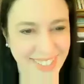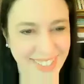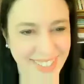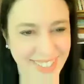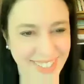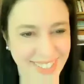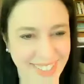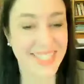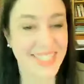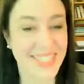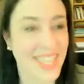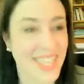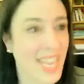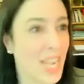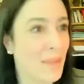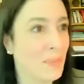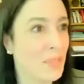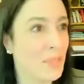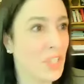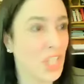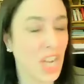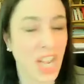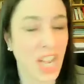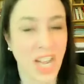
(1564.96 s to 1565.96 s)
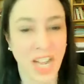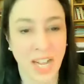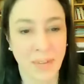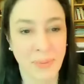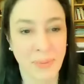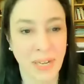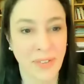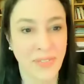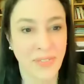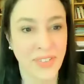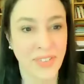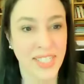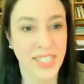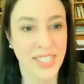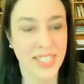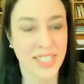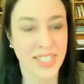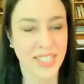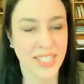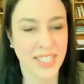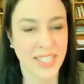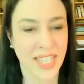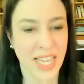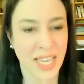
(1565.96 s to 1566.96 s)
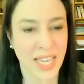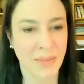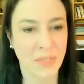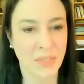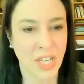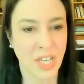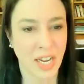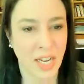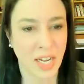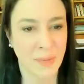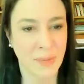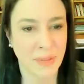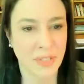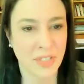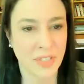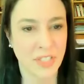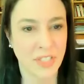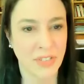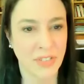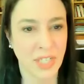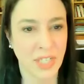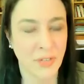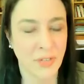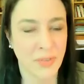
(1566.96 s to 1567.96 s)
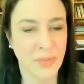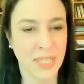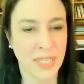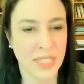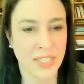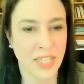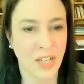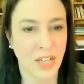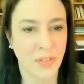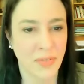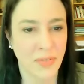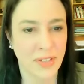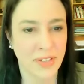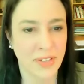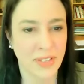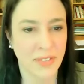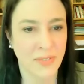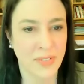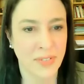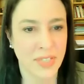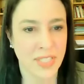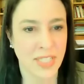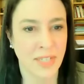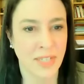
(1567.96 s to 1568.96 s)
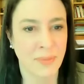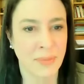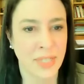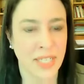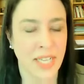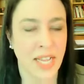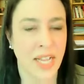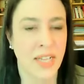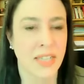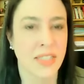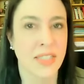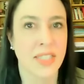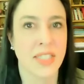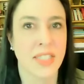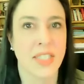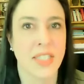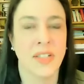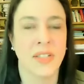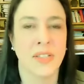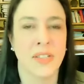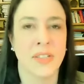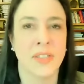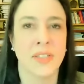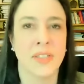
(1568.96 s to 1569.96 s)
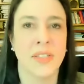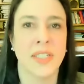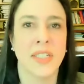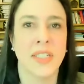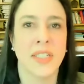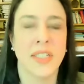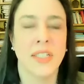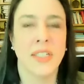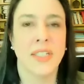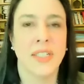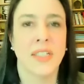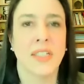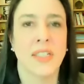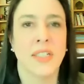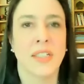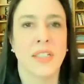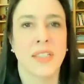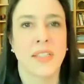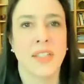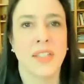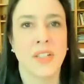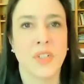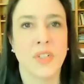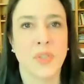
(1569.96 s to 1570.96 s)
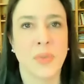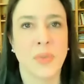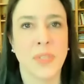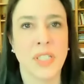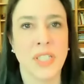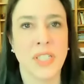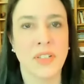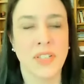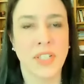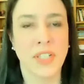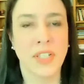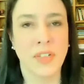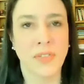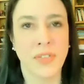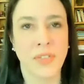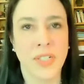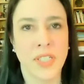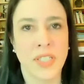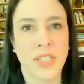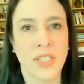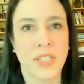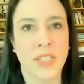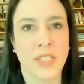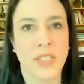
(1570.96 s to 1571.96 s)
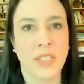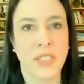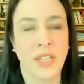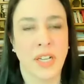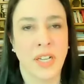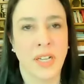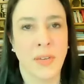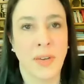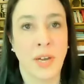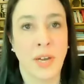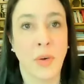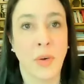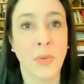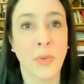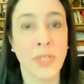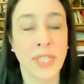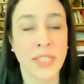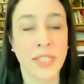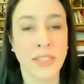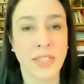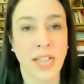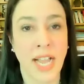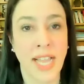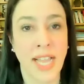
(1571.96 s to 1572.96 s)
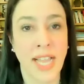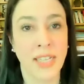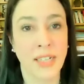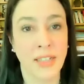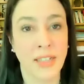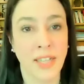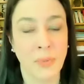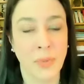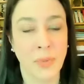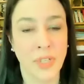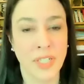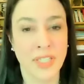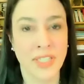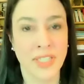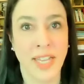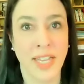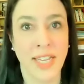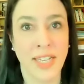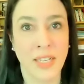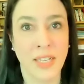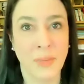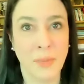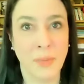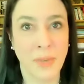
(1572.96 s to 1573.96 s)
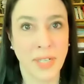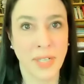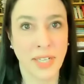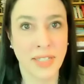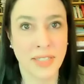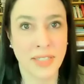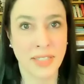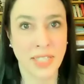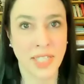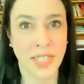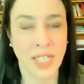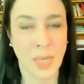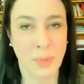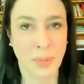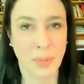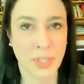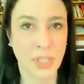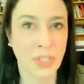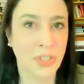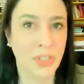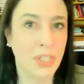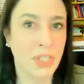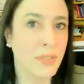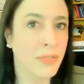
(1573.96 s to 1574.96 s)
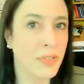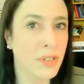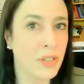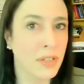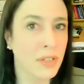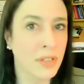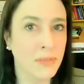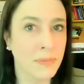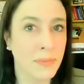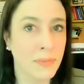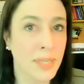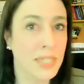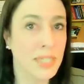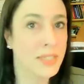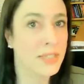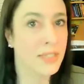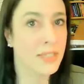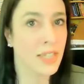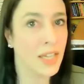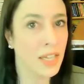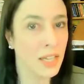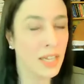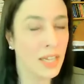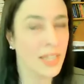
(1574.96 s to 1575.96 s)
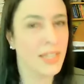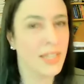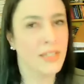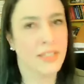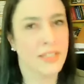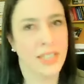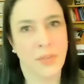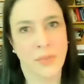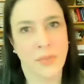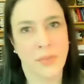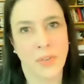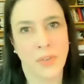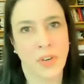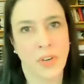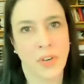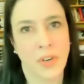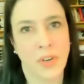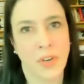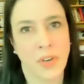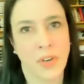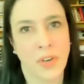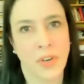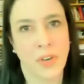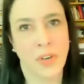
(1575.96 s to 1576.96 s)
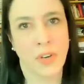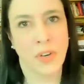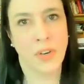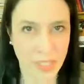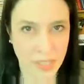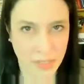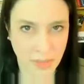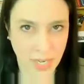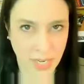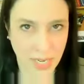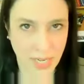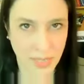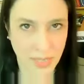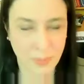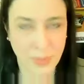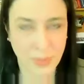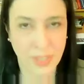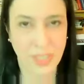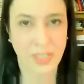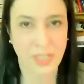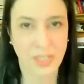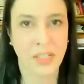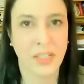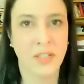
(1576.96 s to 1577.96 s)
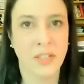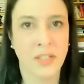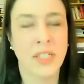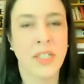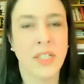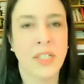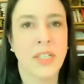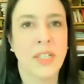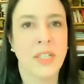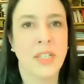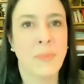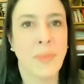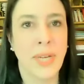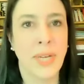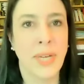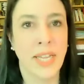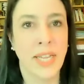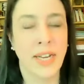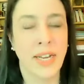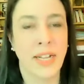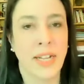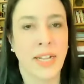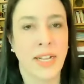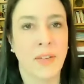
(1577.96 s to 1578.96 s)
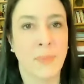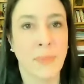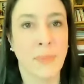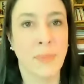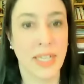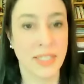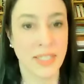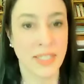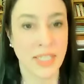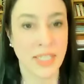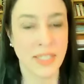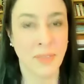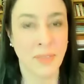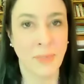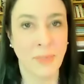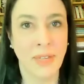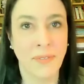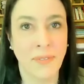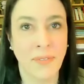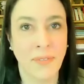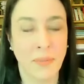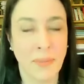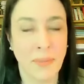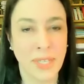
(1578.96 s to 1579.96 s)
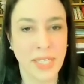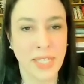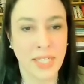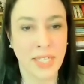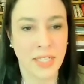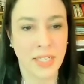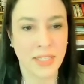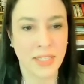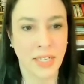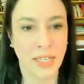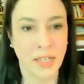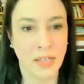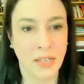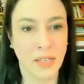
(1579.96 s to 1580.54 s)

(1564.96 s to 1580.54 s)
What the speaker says: it's have the same you job. Better. I feel like it's the yep. same job. I'm just it doing it for myself job. Rather than for somebody else. So there's really no difference. I get a lot more excited when I see an opportunity for myself. I get excited for all my clients, right? But I see something for me, it's like,